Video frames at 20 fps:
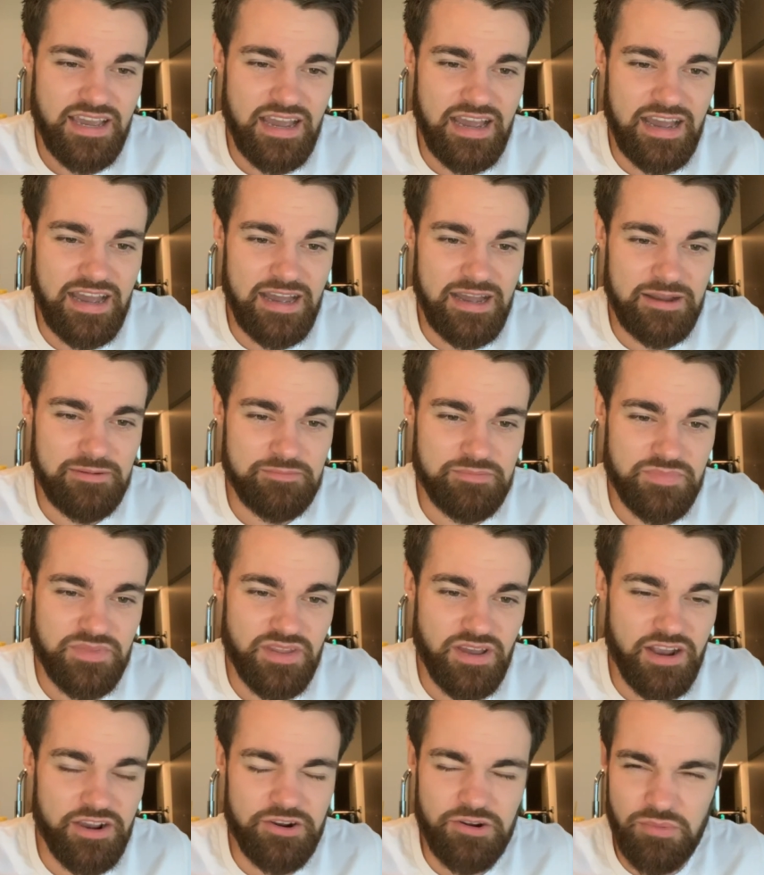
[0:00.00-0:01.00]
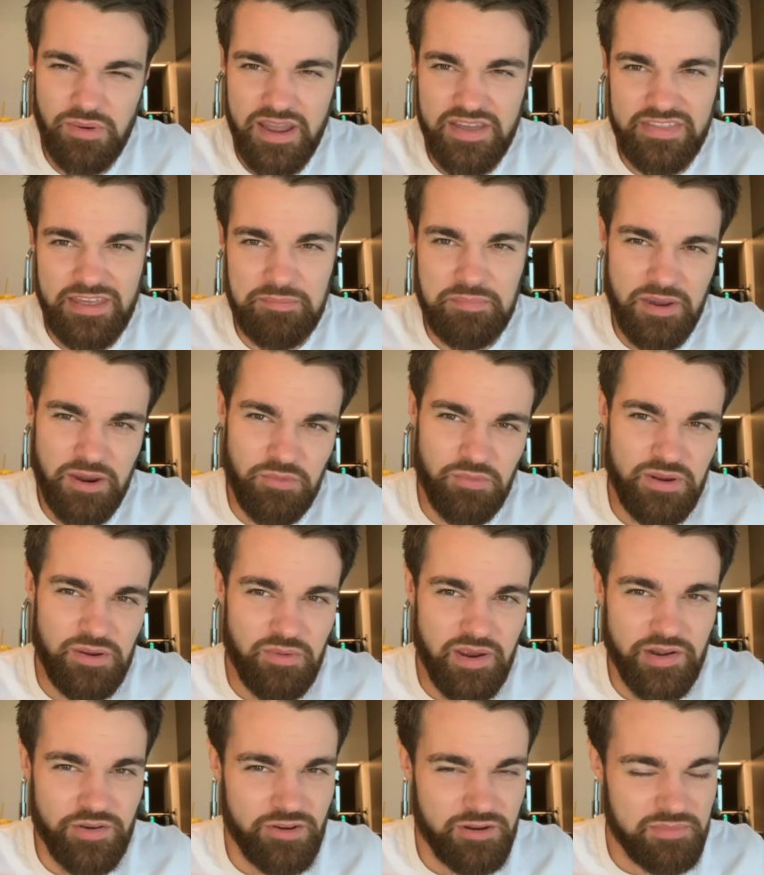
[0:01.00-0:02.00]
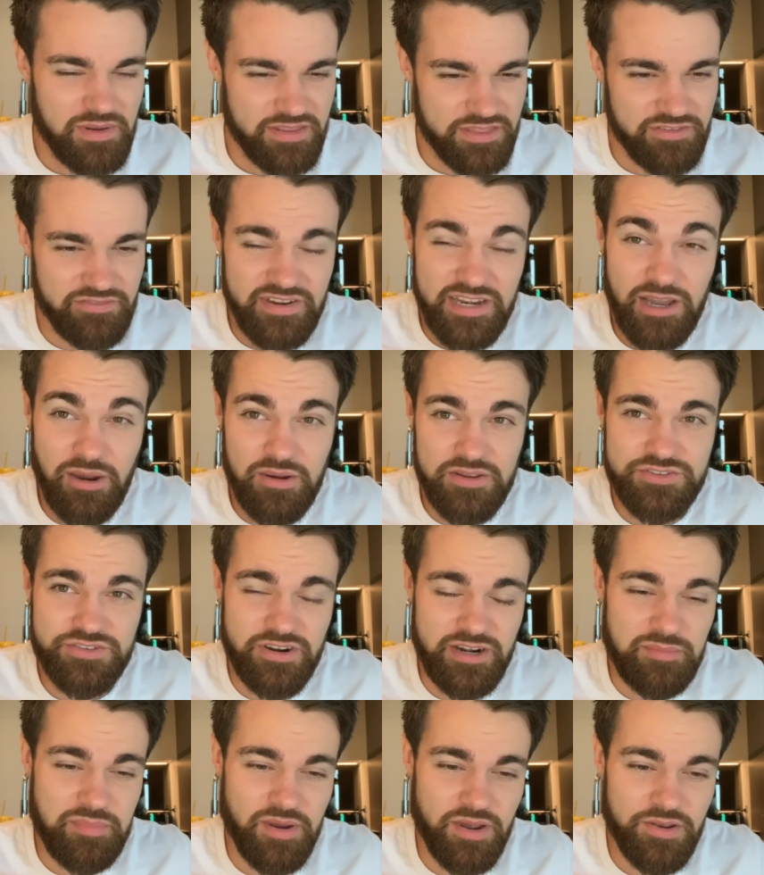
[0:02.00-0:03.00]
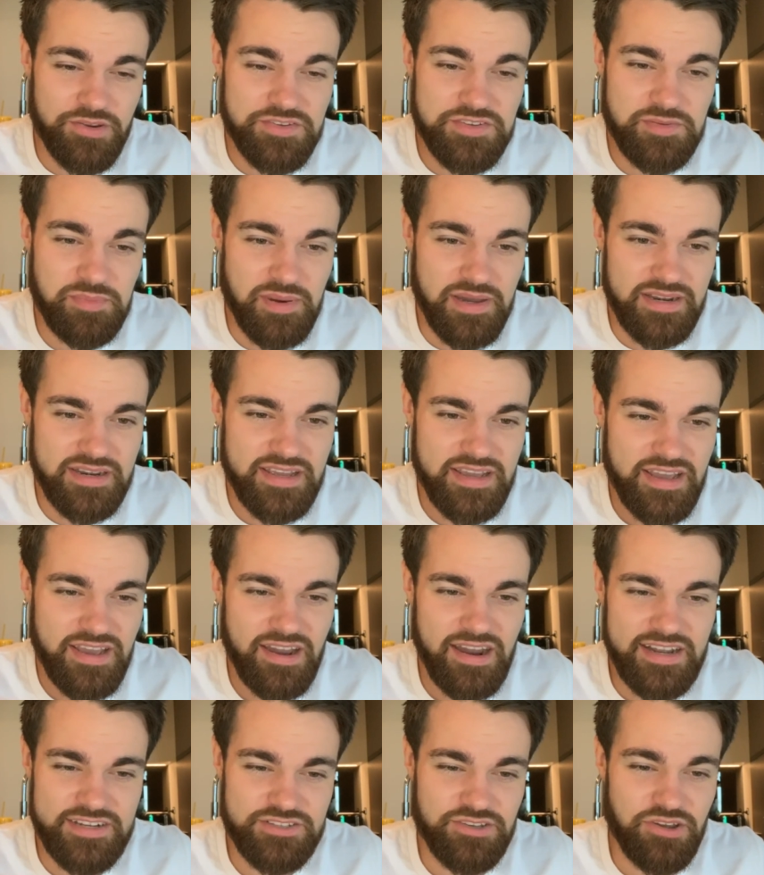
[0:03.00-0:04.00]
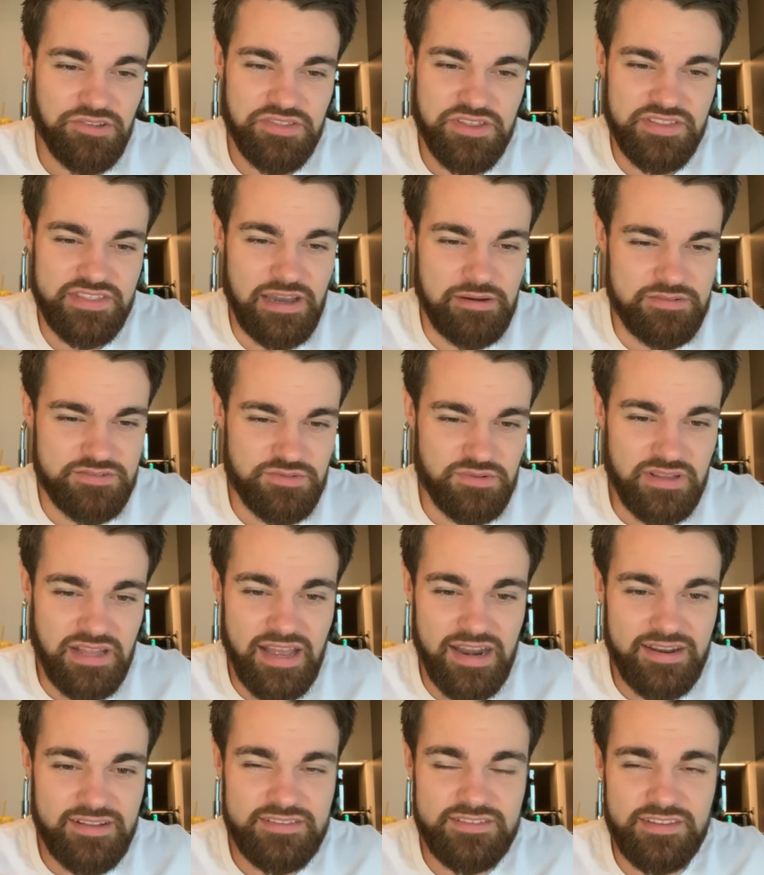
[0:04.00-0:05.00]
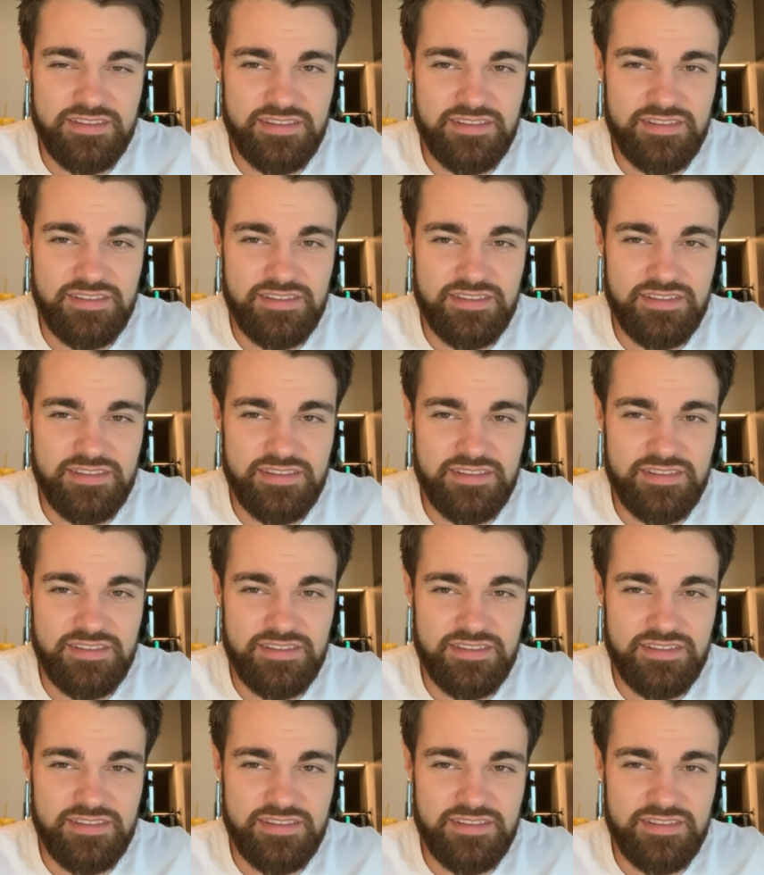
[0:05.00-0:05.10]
I got around that by re-rendering the video I was trying to post, but I don't think that was related